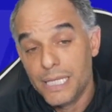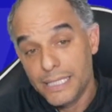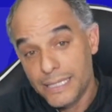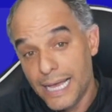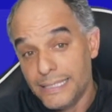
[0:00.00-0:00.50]

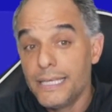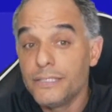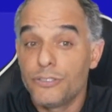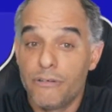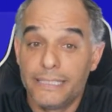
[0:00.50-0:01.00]
That's
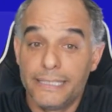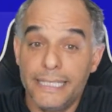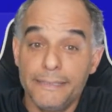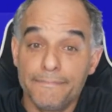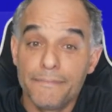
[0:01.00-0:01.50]

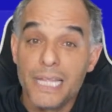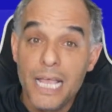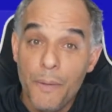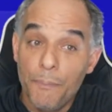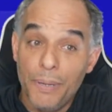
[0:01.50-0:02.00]
interesting.
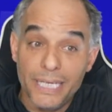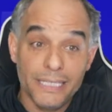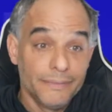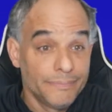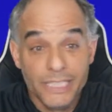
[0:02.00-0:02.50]
But,
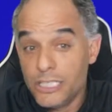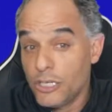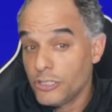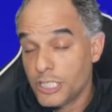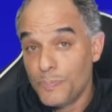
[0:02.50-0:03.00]

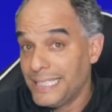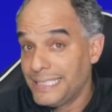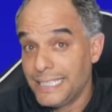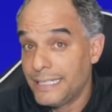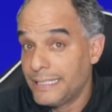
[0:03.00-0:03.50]
despite
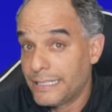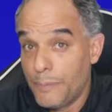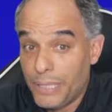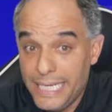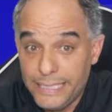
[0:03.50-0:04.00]
the
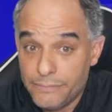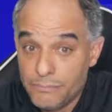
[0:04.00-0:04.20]
complaint,